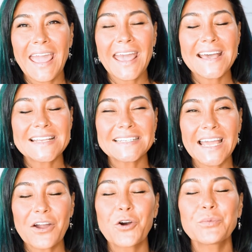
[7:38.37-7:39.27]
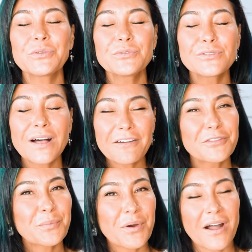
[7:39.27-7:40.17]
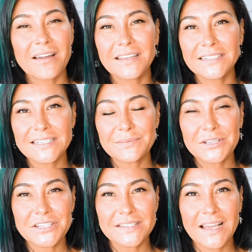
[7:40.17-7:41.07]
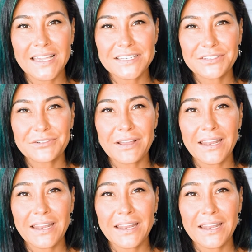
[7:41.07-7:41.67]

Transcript: And I hope you love the product as much as I do.